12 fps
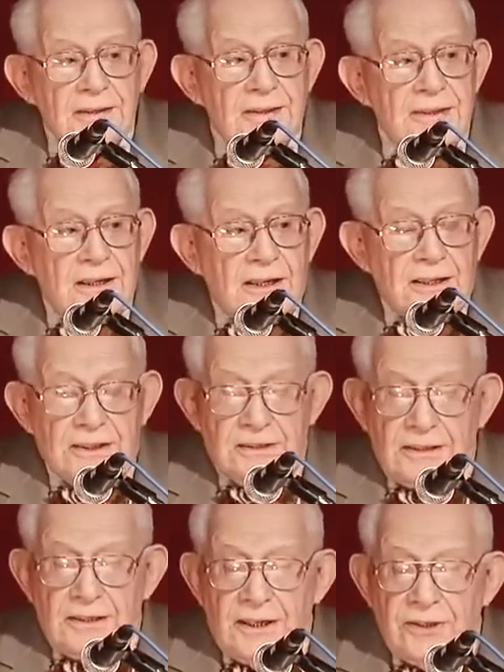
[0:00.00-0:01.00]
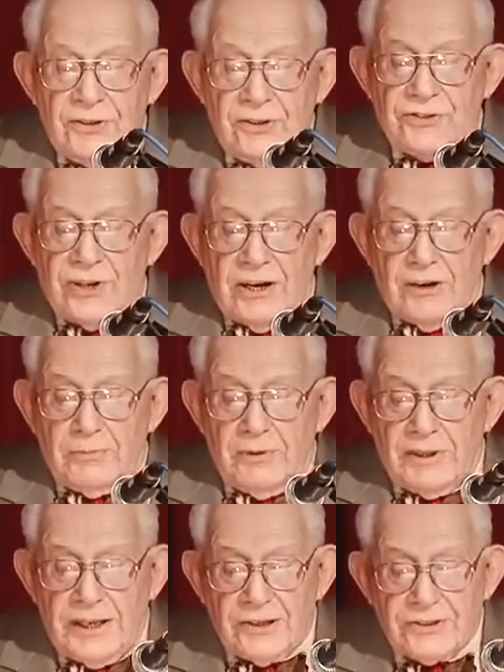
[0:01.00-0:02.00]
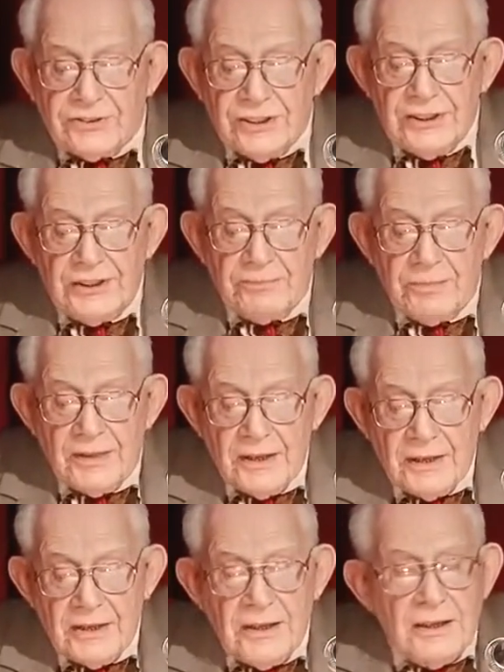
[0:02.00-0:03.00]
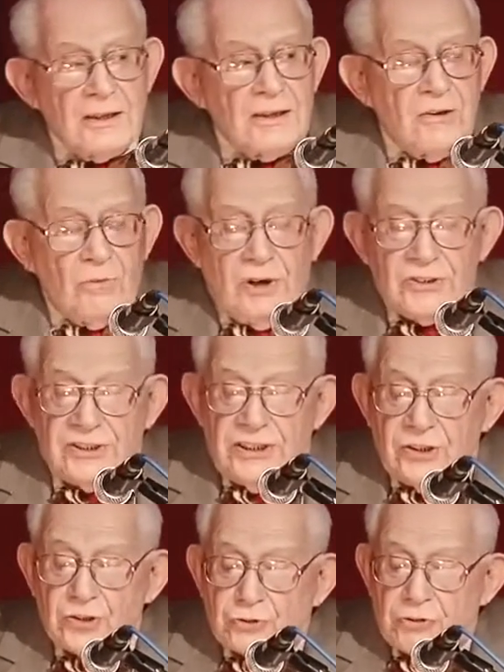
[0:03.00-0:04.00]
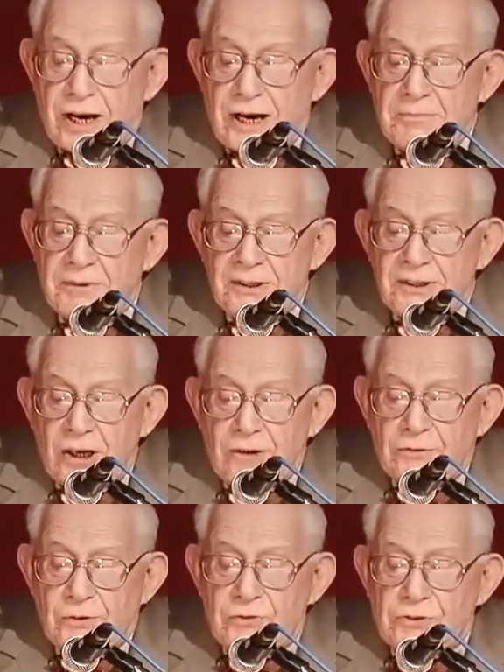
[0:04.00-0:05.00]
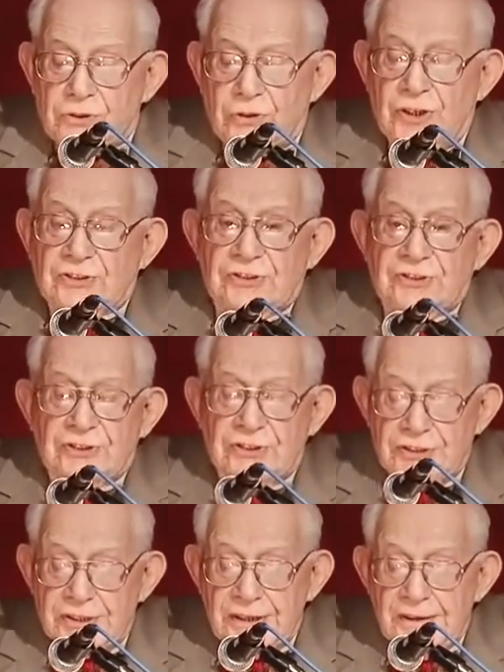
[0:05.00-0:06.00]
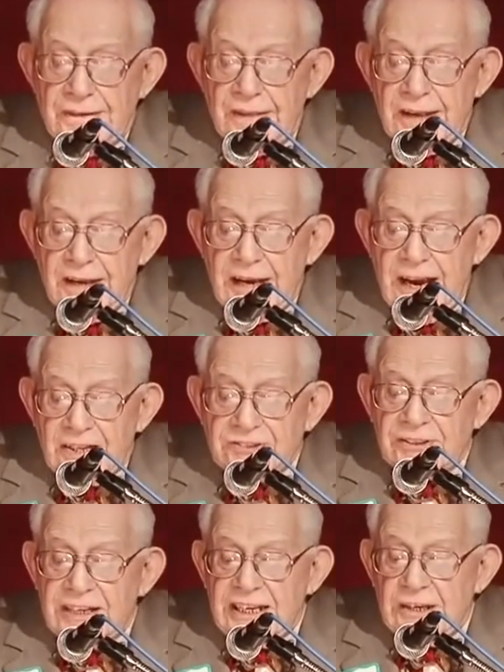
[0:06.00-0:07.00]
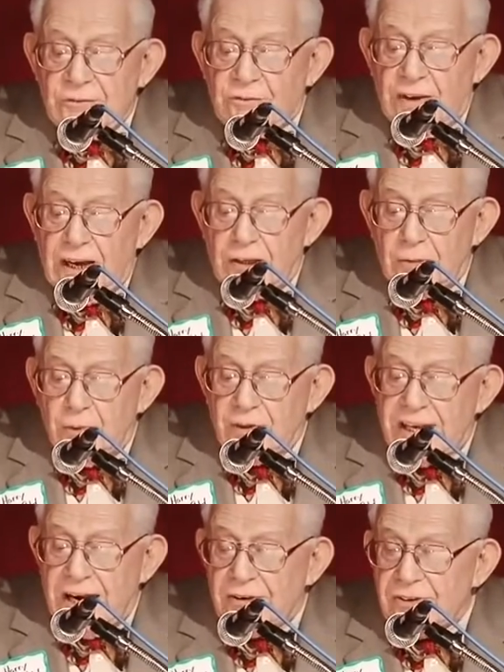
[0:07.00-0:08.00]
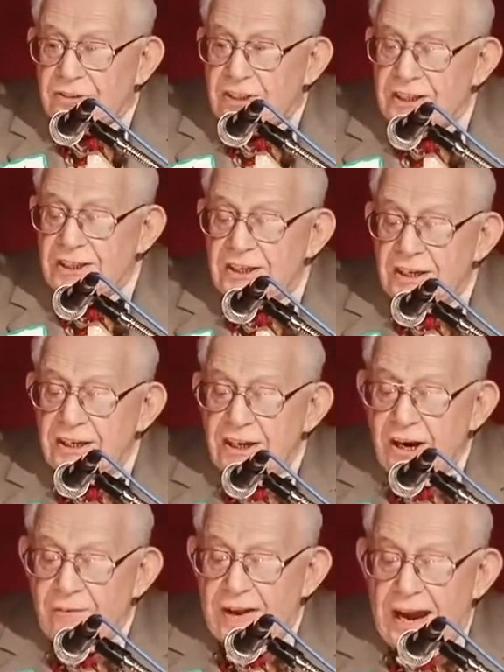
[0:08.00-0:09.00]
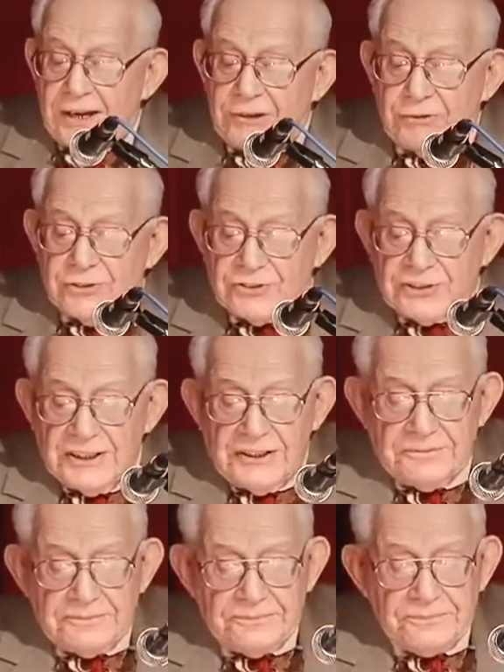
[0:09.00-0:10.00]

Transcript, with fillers: The other undesirable legacy was the enshrinement of two sources as an infallible guarantee of accuracy.